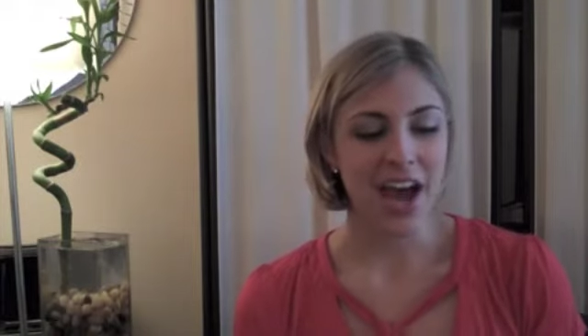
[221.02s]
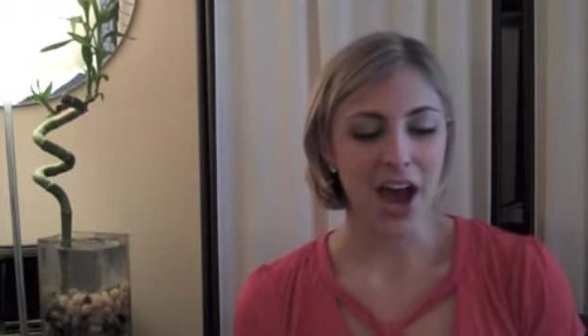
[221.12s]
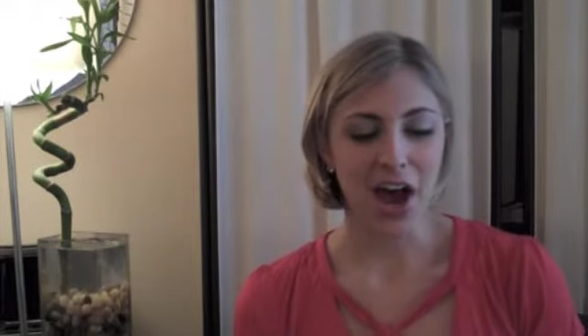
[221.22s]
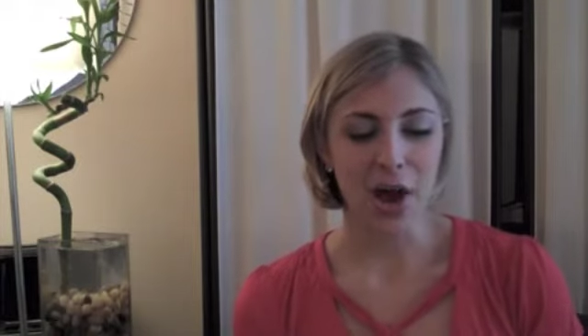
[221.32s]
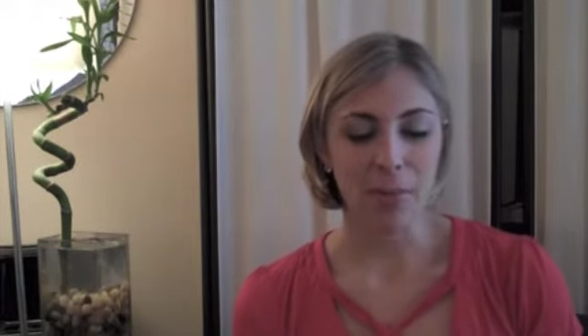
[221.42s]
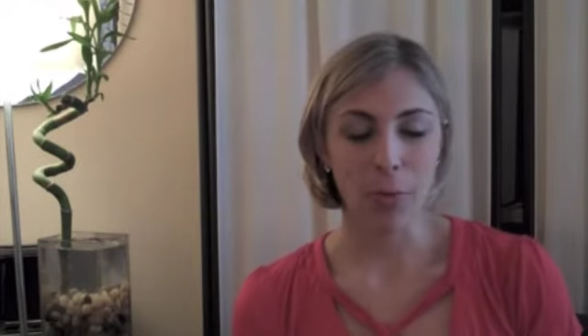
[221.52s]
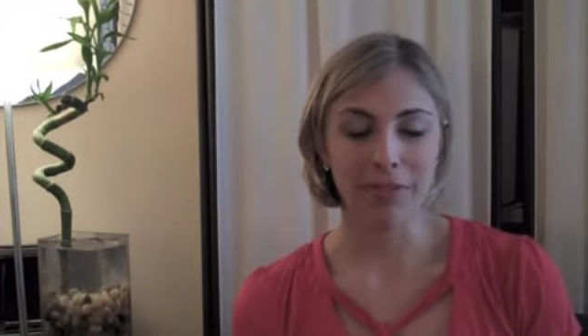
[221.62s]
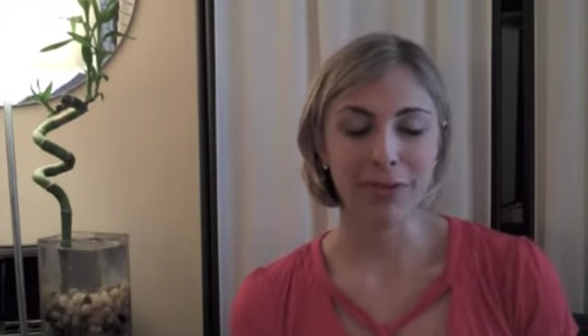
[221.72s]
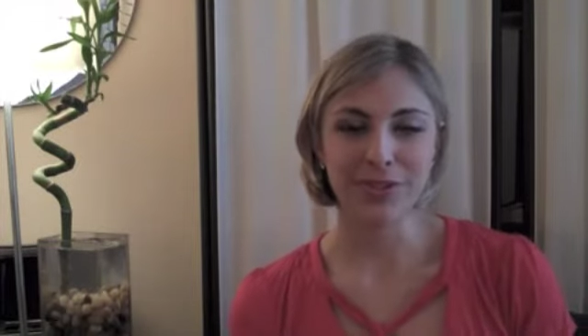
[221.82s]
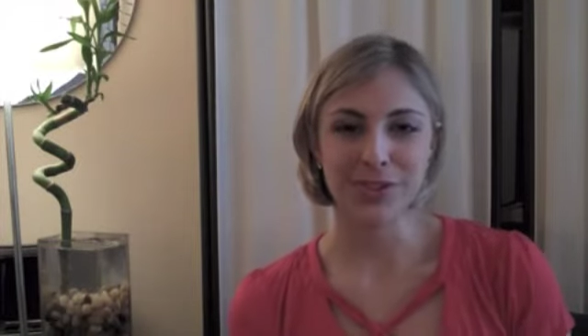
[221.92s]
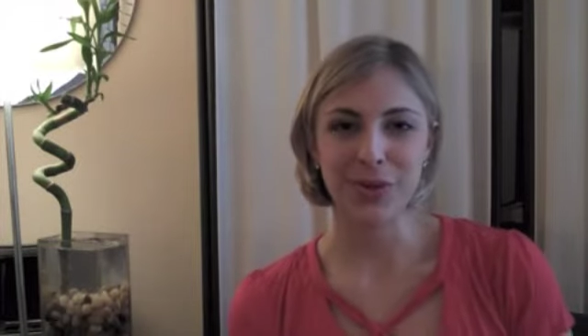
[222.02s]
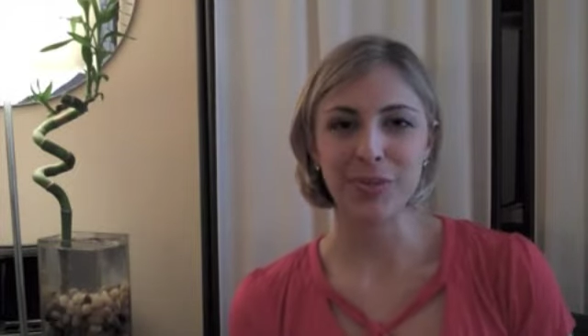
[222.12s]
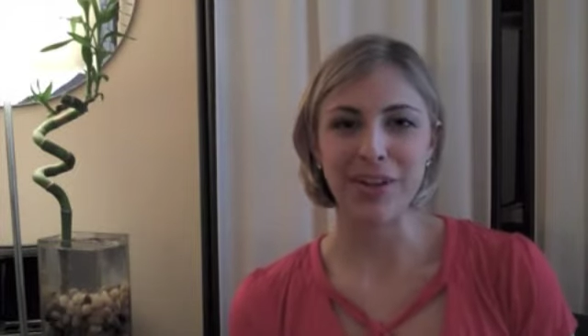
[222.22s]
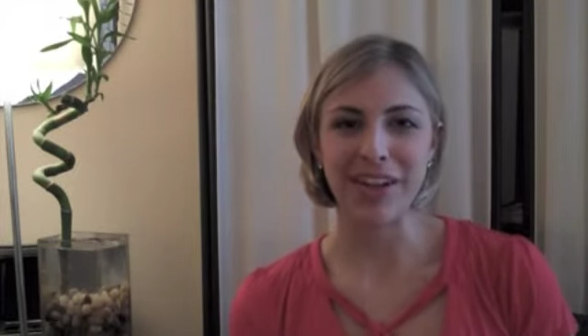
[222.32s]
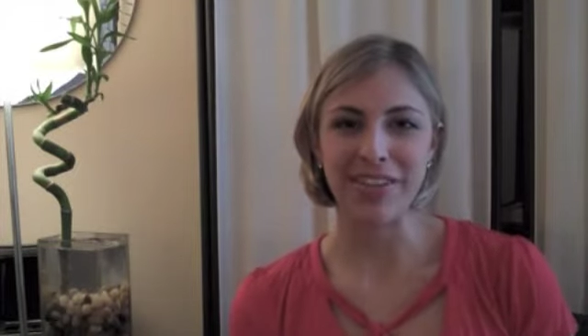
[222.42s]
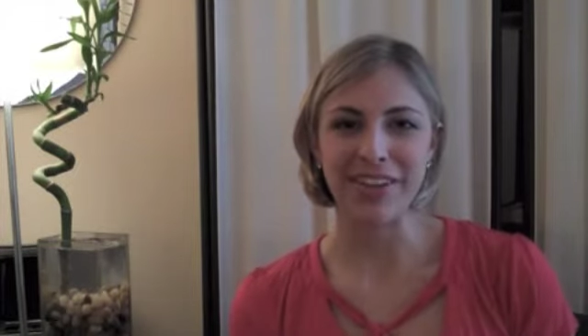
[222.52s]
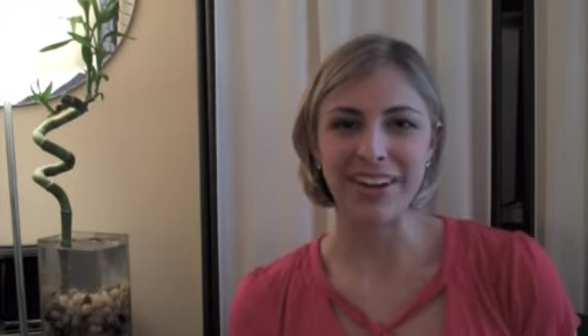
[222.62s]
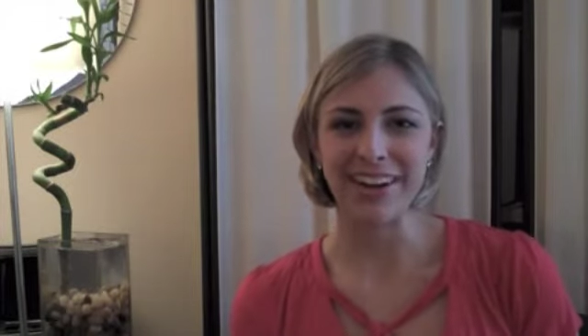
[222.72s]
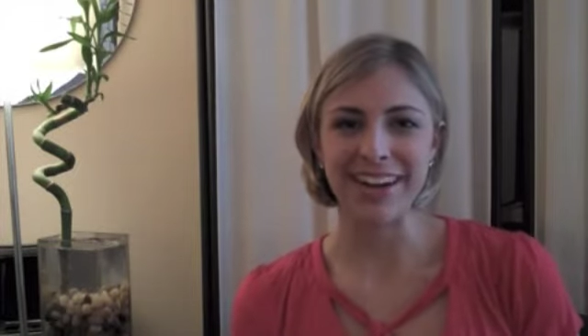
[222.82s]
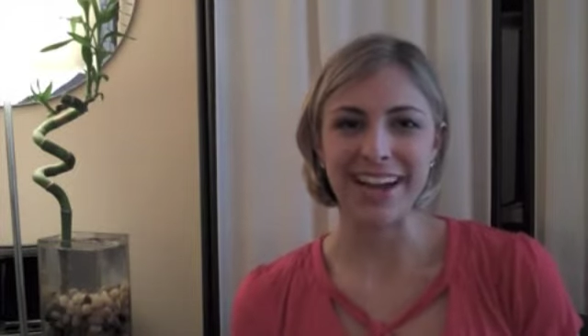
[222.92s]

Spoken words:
Hope everyone's doing well out there.